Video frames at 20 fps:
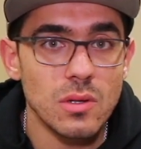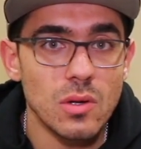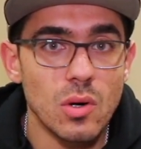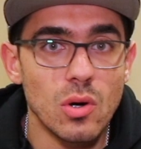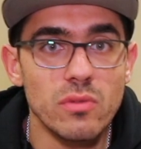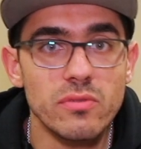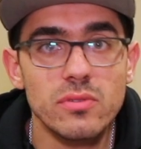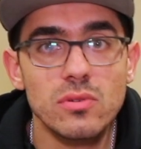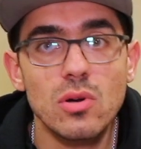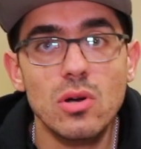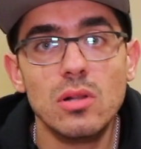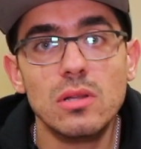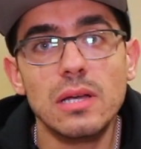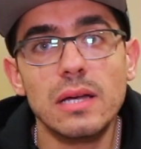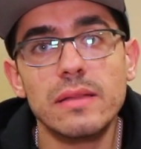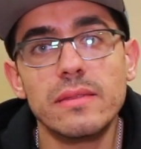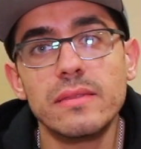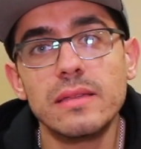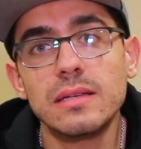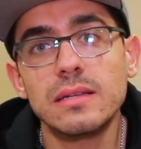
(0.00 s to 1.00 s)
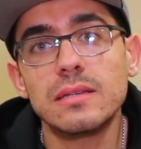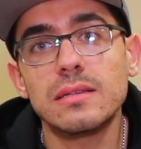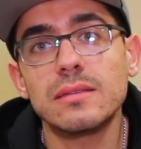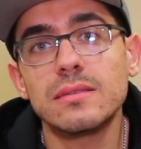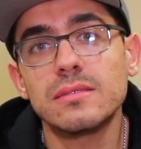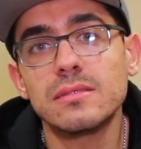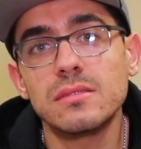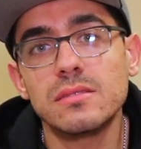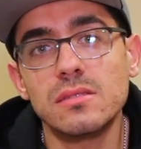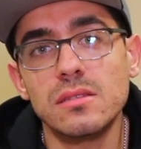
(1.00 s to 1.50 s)
Overall, I think
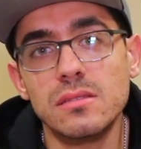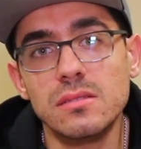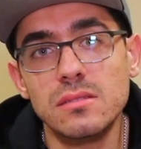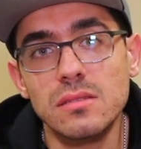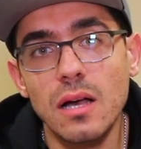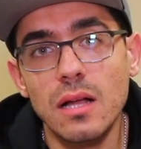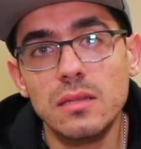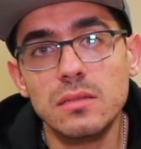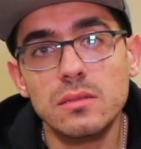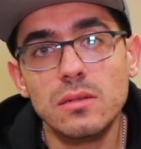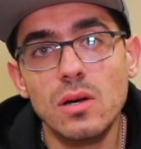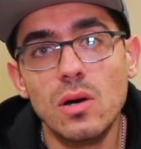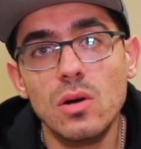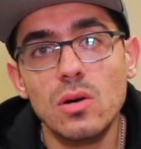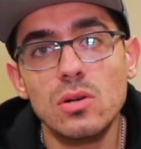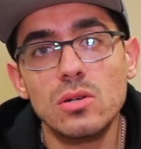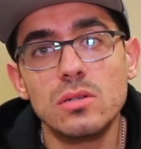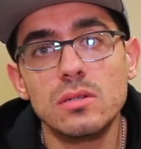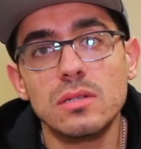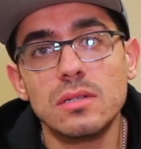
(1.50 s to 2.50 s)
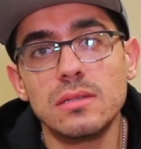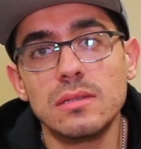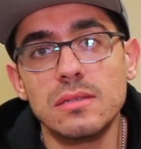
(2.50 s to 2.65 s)
this is a solid card.